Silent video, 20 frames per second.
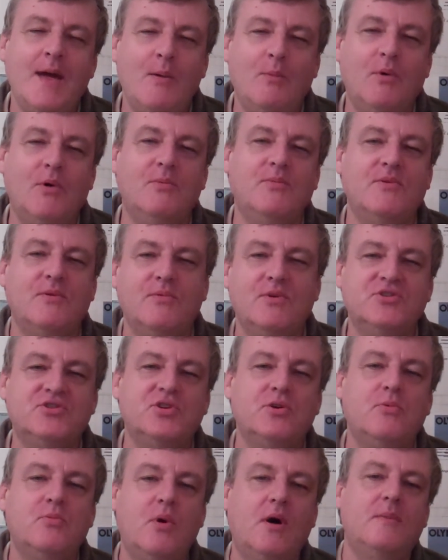We'll
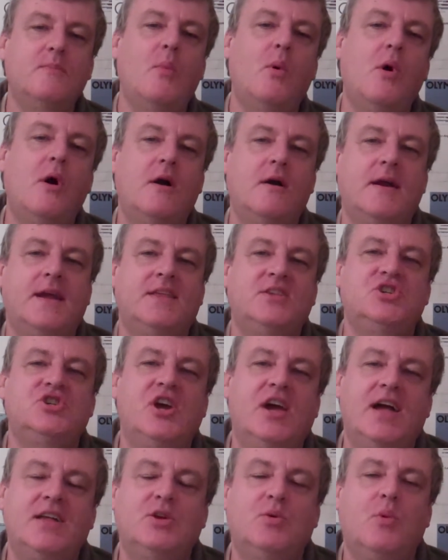do one more in
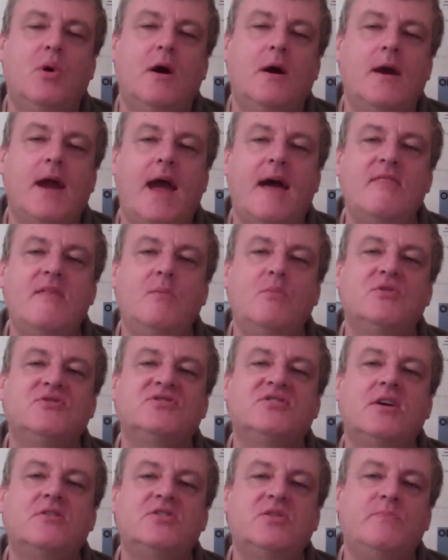January, and then we'll
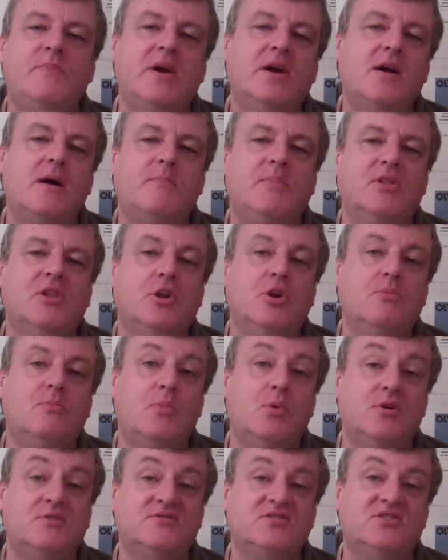start to pick up a little
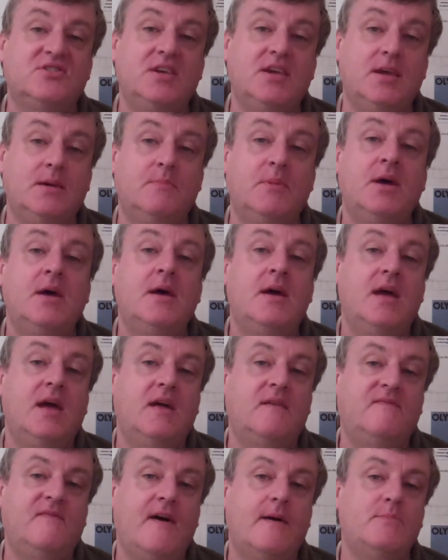more steam
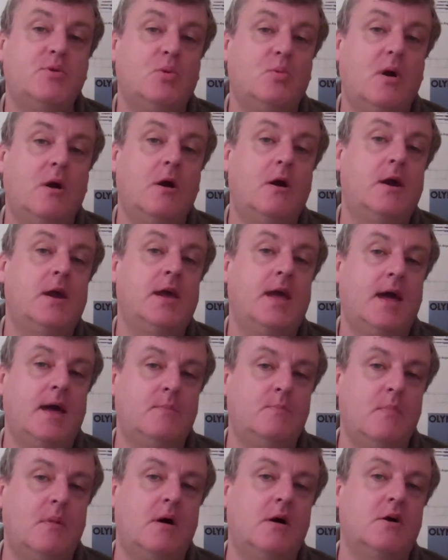in February
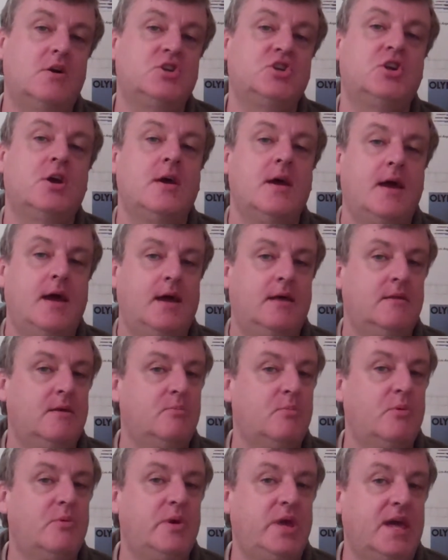and March. And
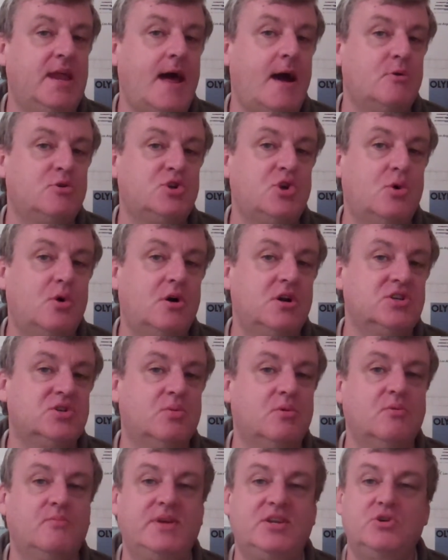then when we get
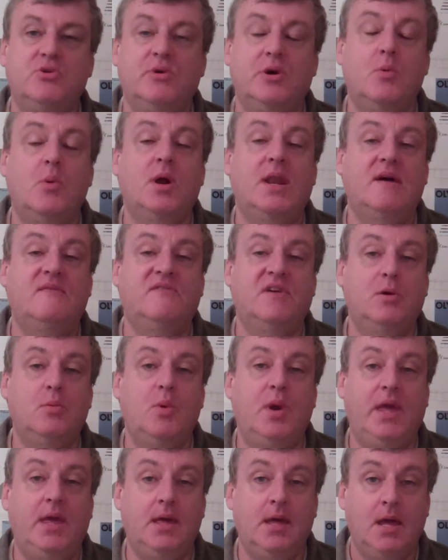outdoors, we'll be doing one every
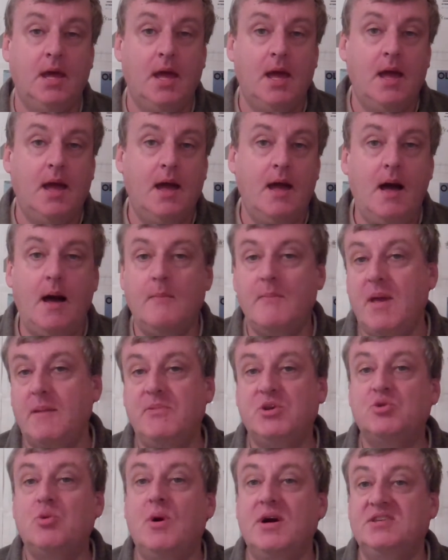week,
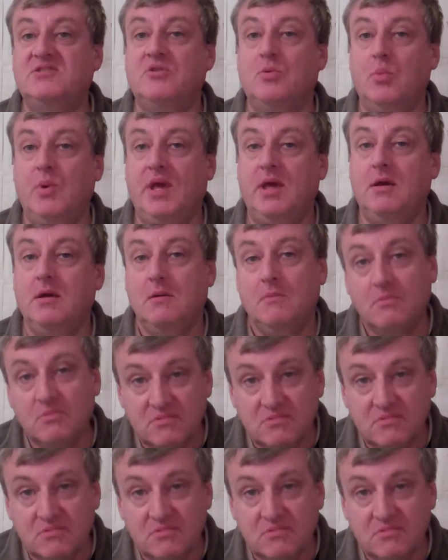maybe twice a week.